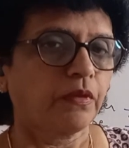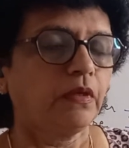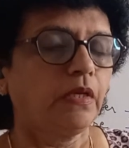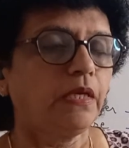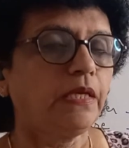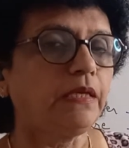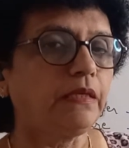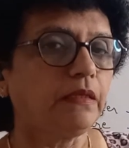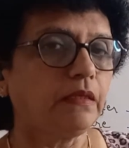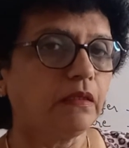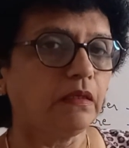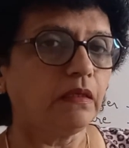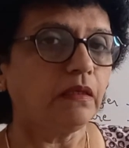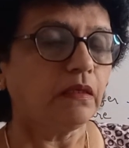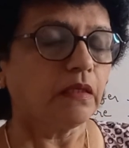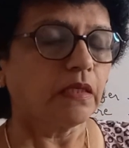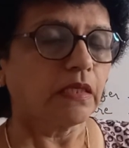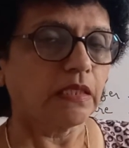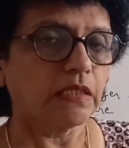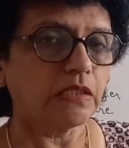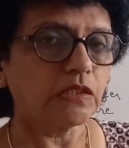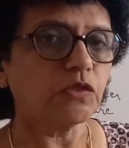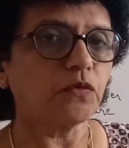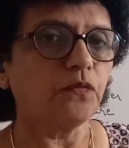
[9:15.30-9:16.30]
here
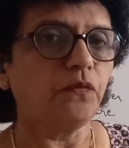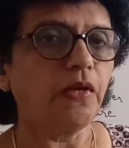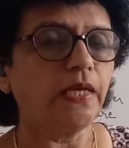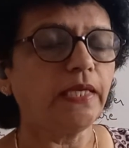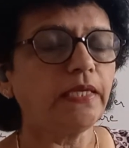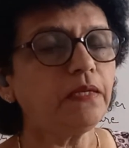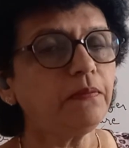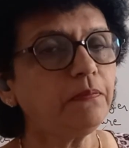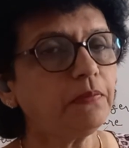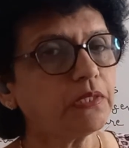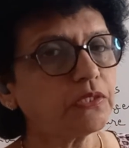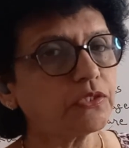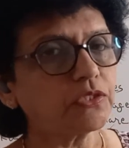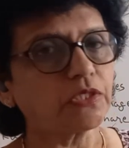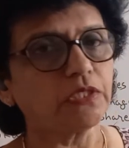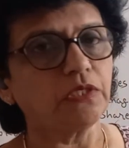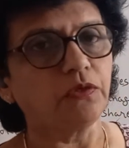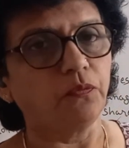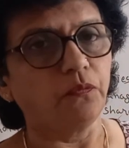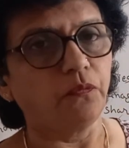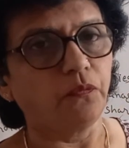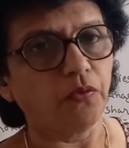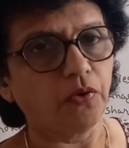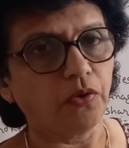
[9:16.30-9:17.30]
is very much
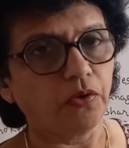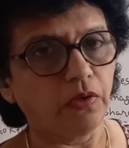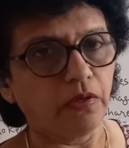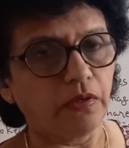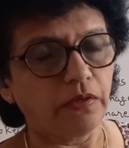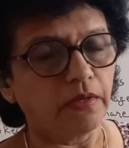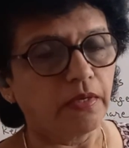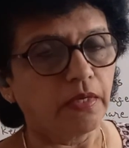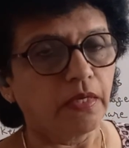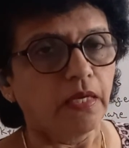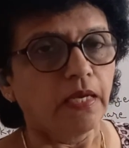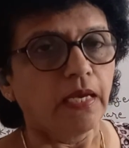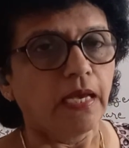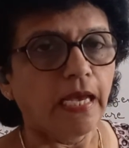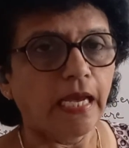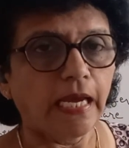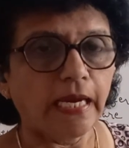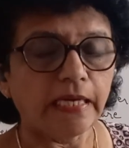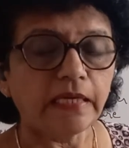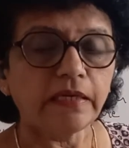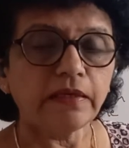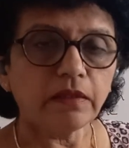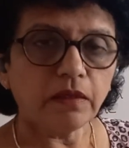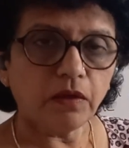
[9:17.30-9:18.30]
involved,
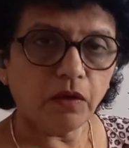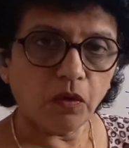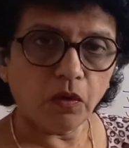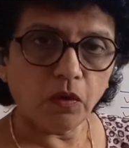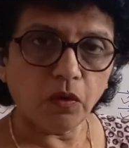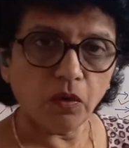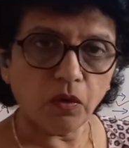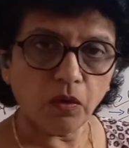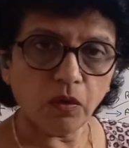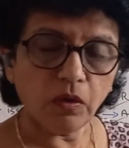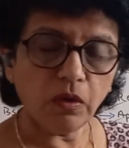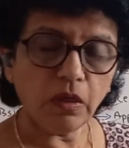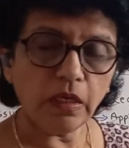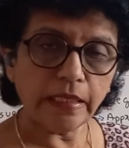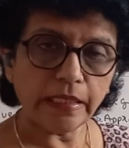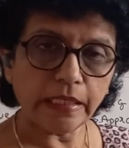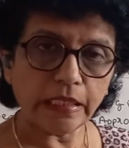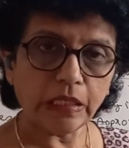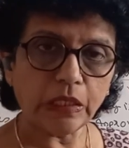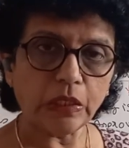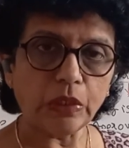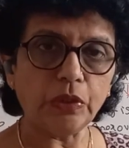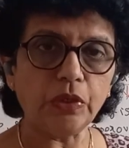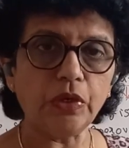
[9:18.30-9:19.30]
and the whole
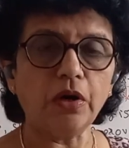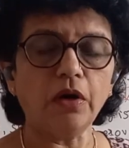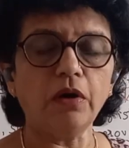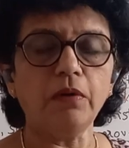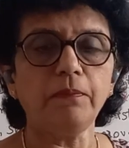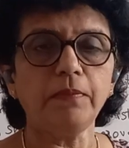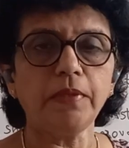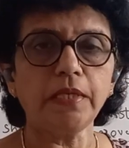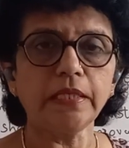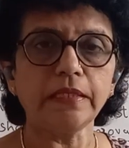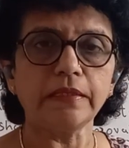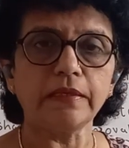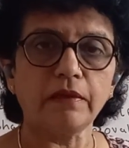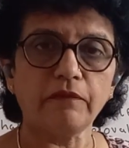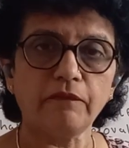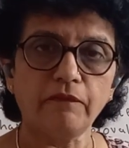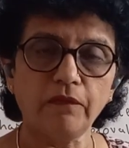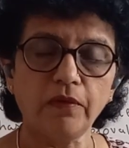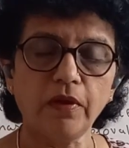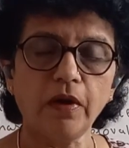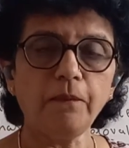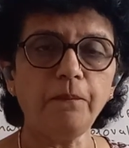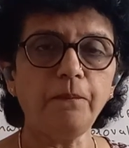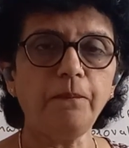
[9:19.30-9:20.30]
economic
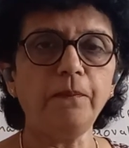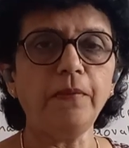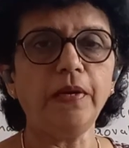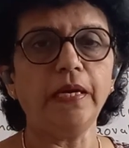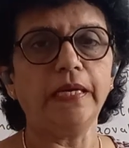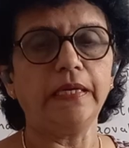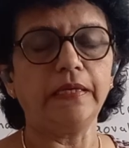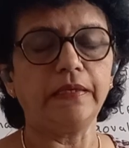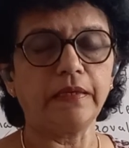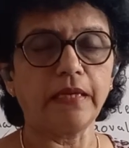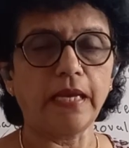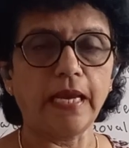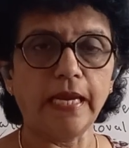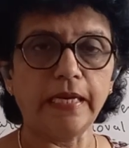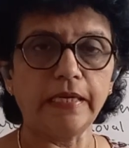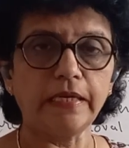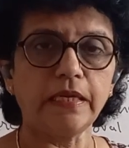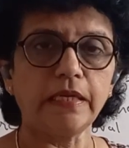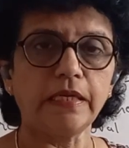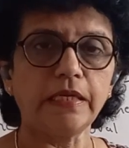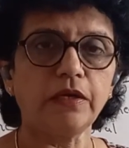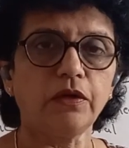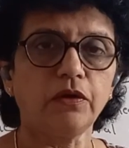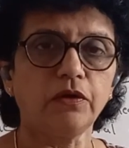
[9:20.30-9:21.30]
development
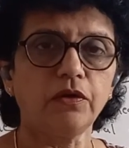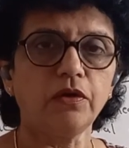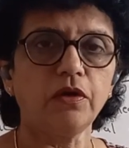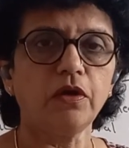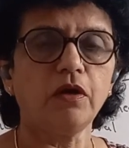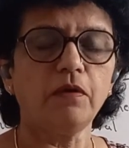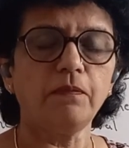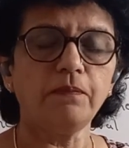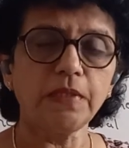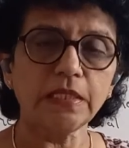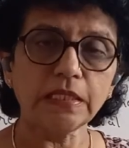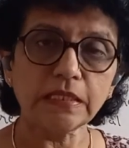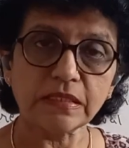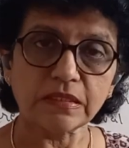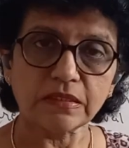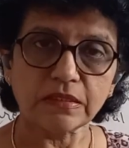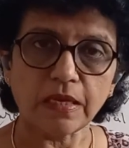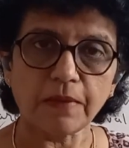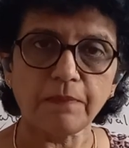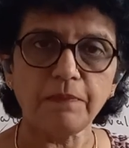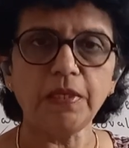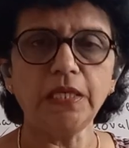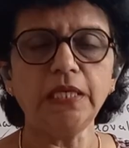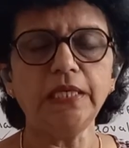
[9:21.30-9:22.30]
and economic
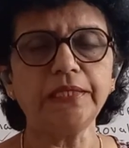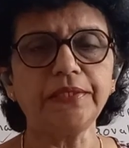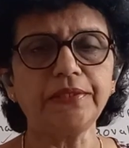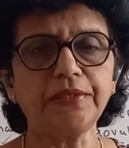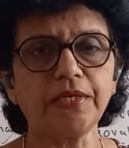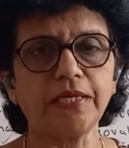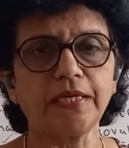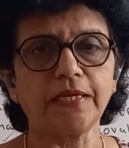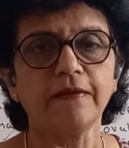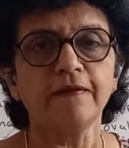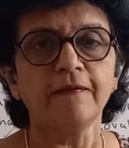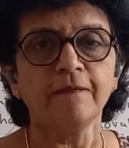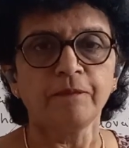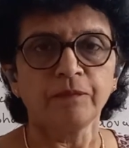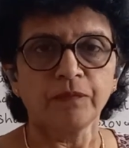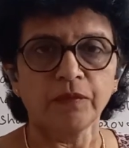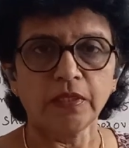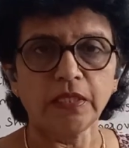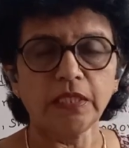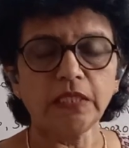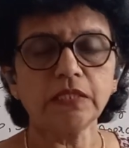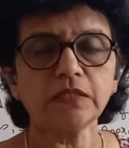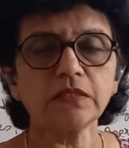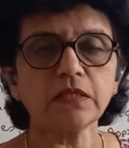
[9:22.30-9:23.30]
stability
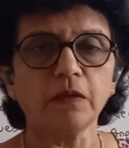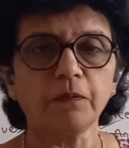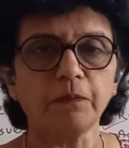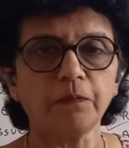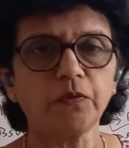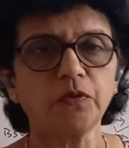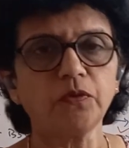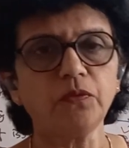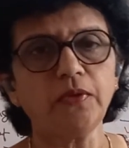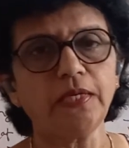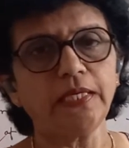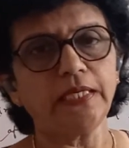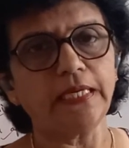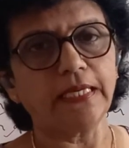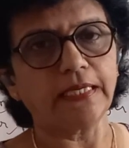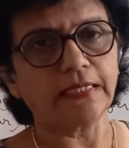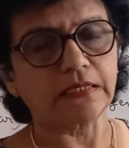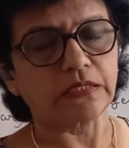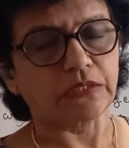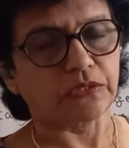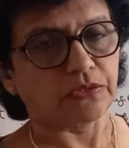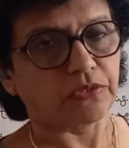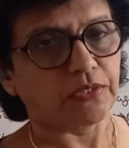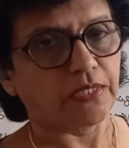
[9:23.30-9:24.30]
is up to an
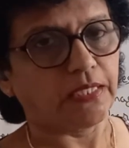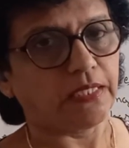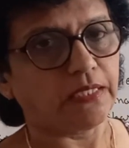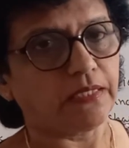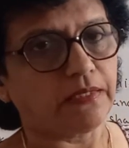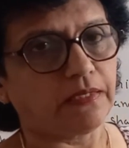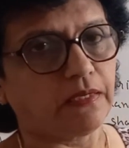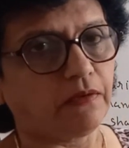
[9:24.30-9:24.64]
extent